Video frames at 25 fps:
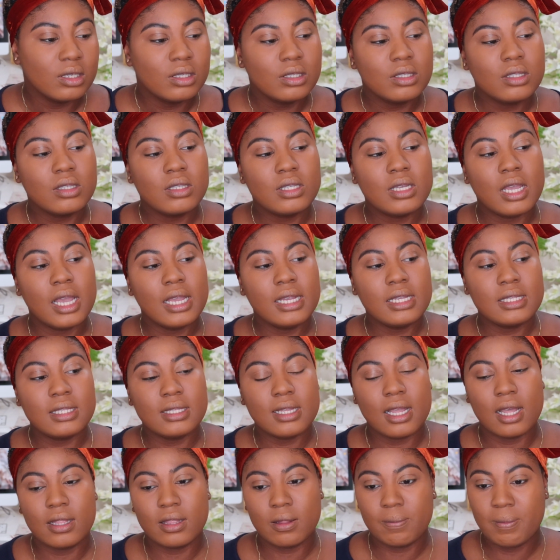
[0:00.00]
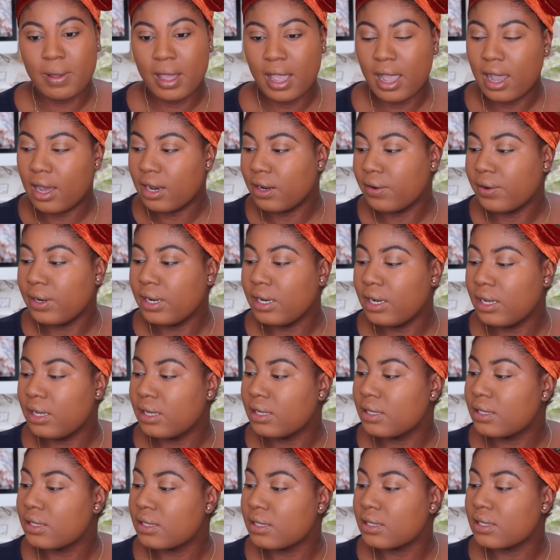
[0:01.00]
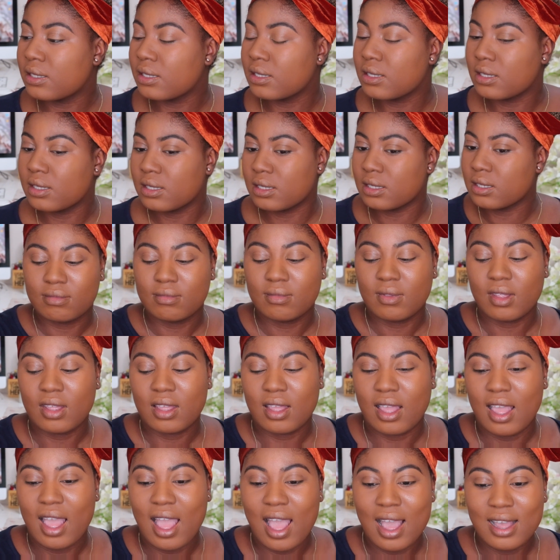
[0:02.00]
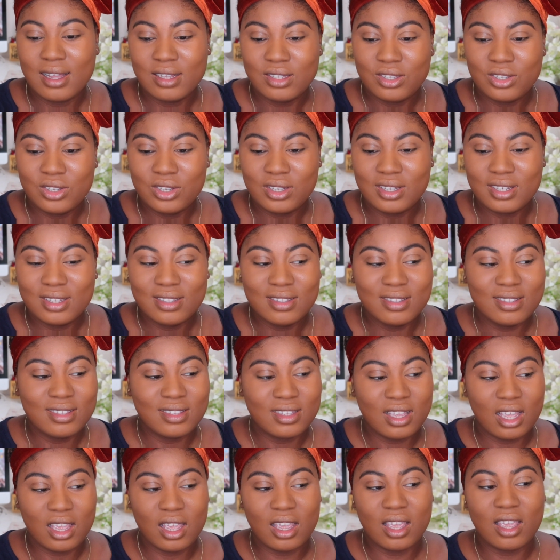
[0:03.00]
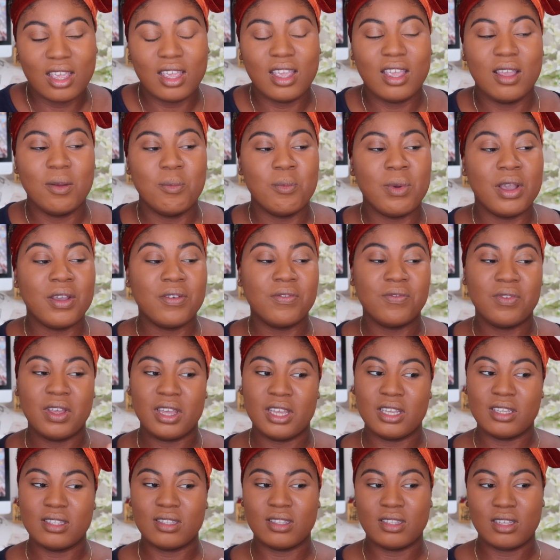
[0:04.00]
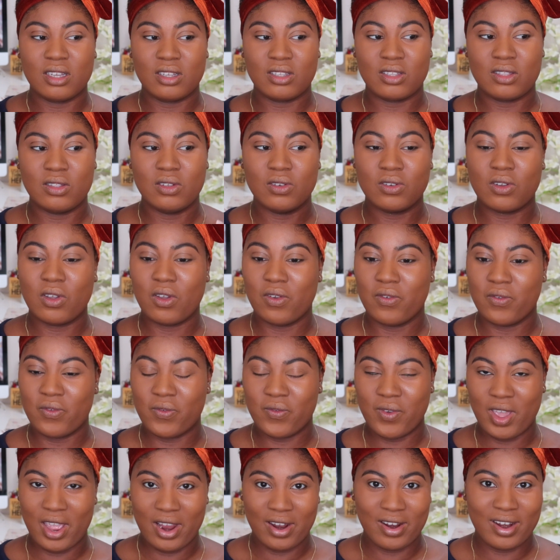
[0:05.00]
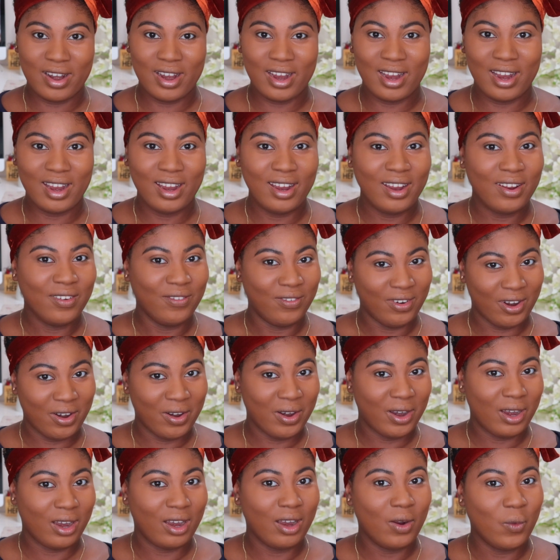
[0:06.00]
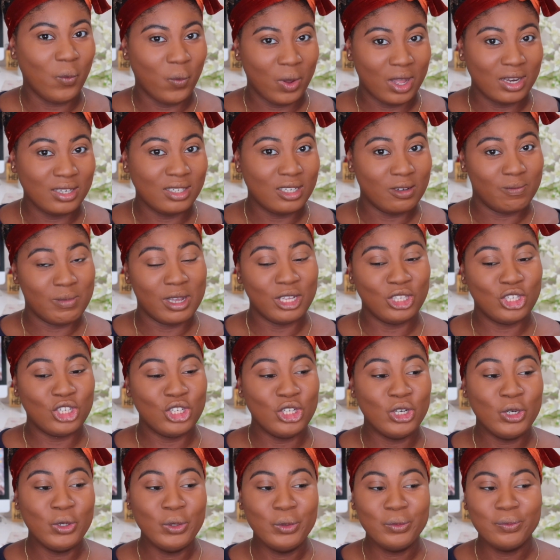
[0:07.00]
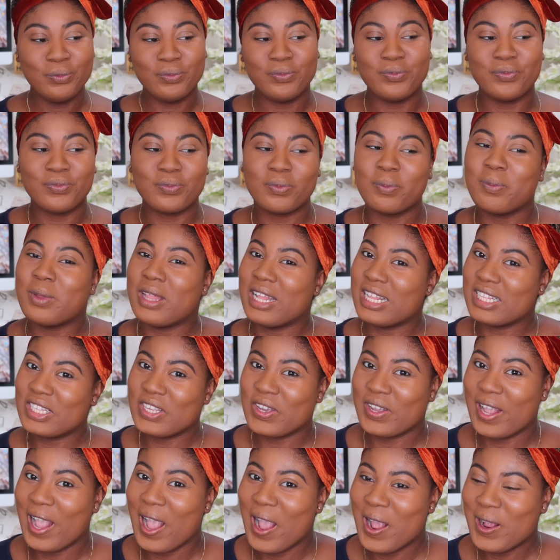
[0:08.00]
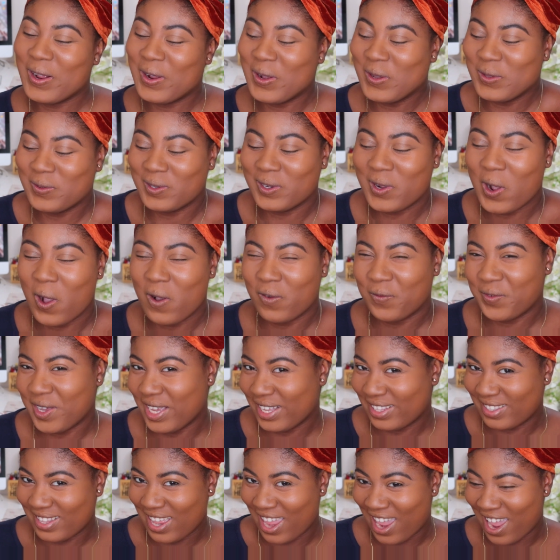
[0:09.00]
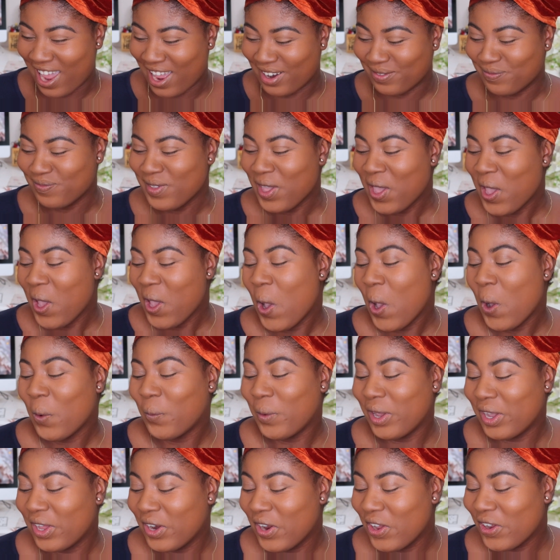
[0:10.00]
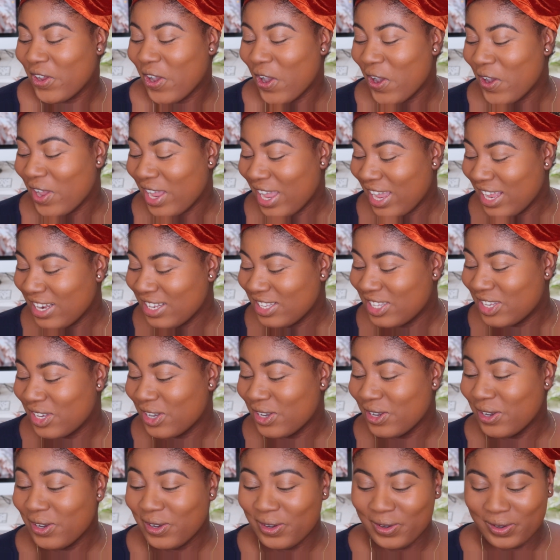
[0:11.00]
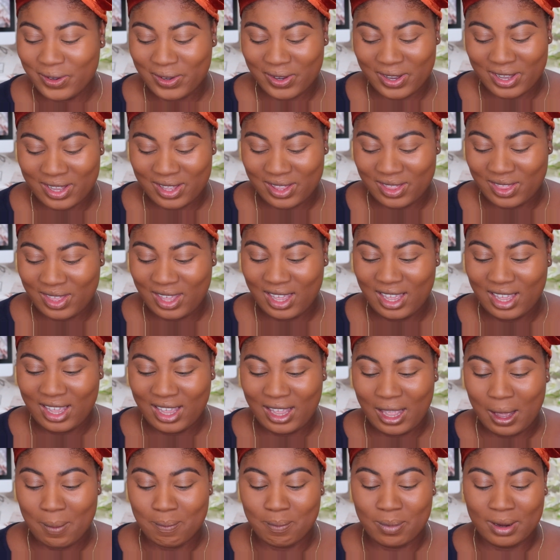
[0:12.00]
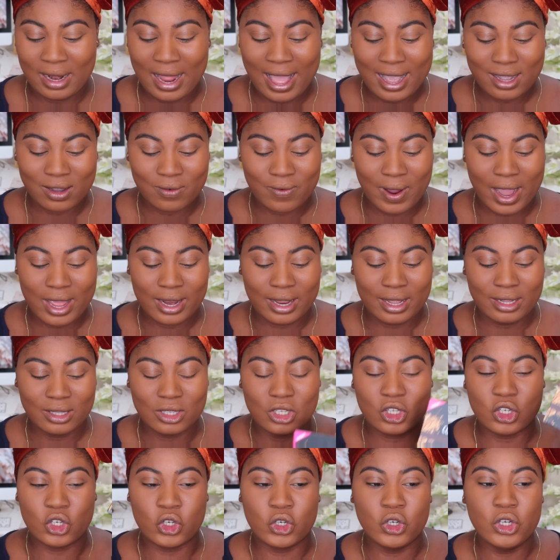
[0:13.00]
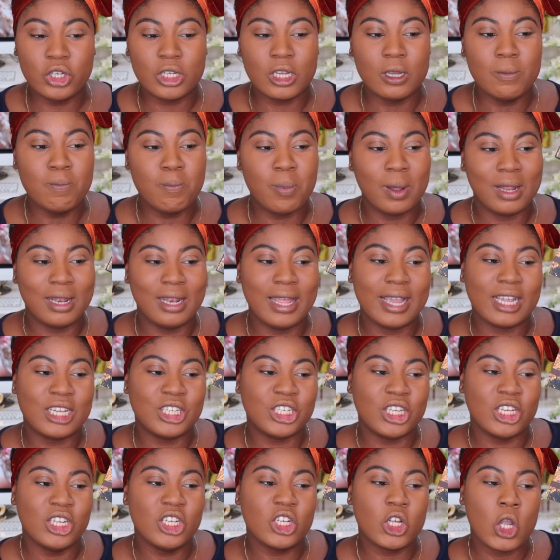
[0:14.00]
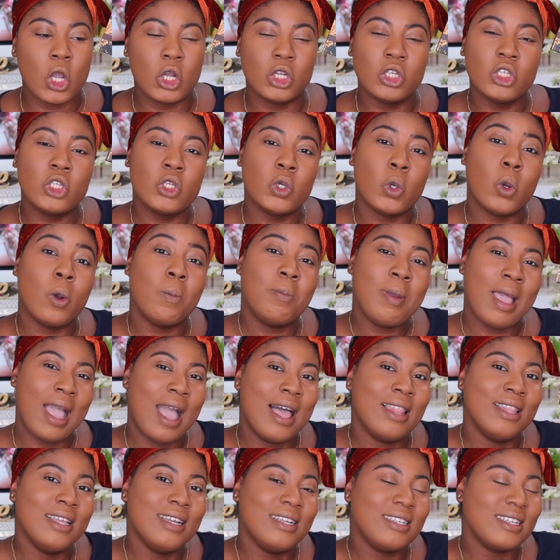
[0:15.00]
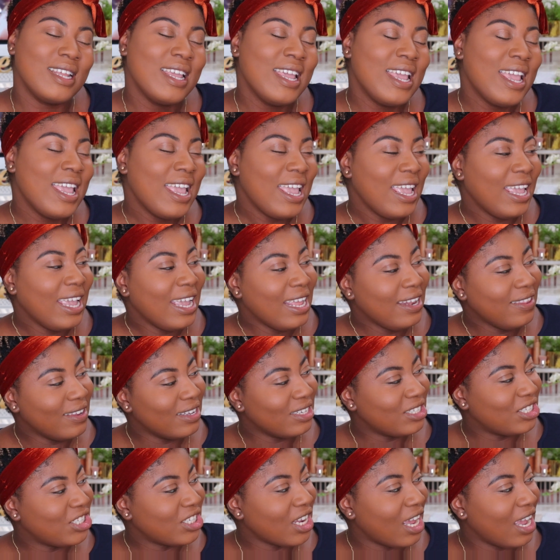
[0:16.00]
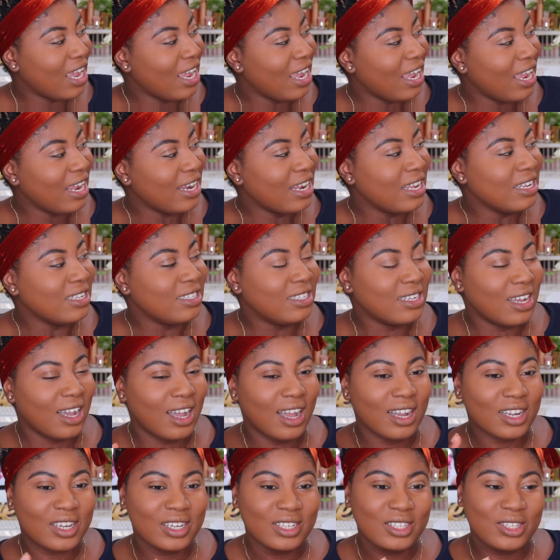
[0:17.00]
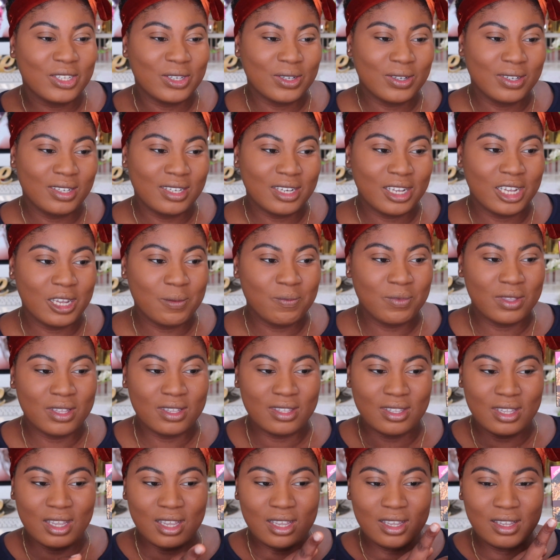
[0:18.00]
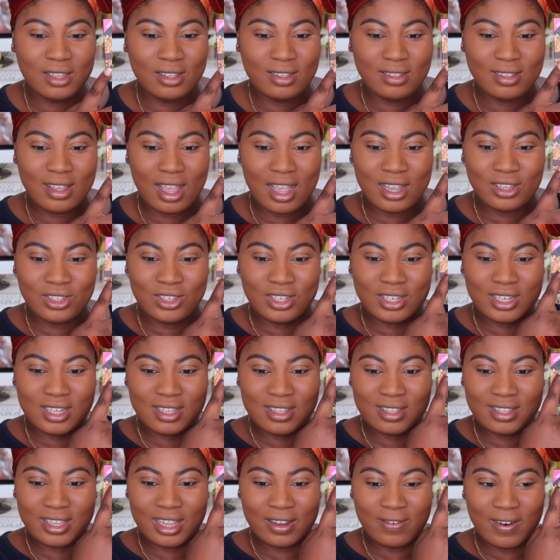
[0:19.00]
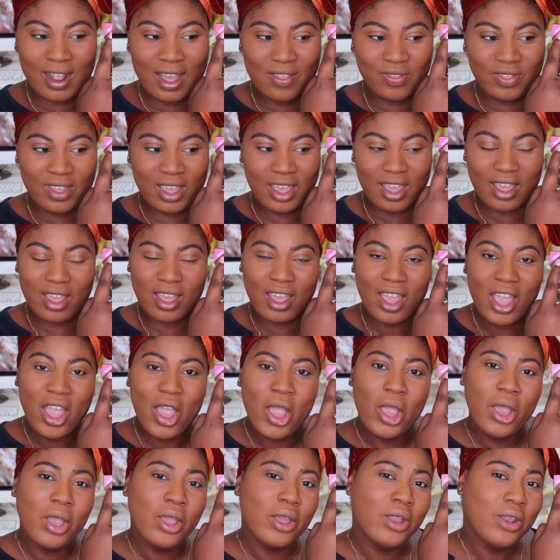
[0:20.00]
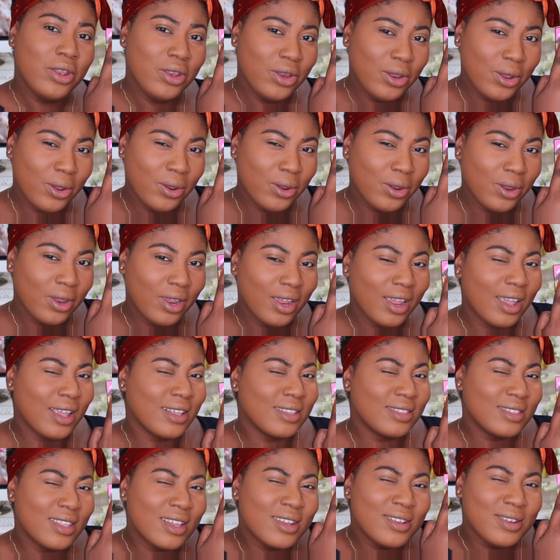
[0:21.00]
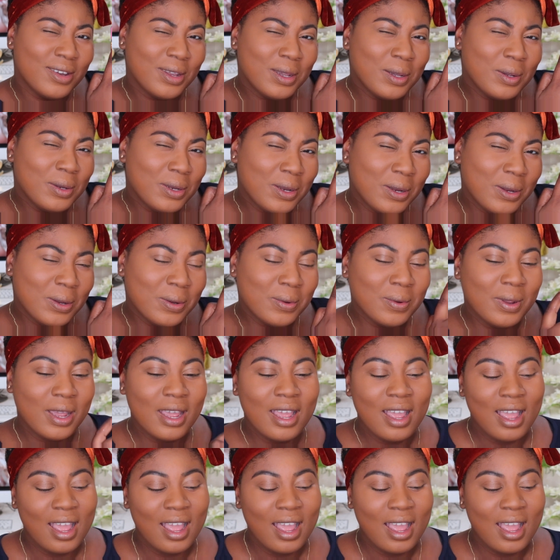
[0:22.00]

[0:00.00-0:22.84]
Just takes down the powderiness. As you can see, my face does look very, very one-dimensional, but that's okay because we're gonna fix that. We're gonna go into the Black Radiance True Complexion Contour Palette in the shade Dark to Deep. This is, as you can see right there, new. It's the new.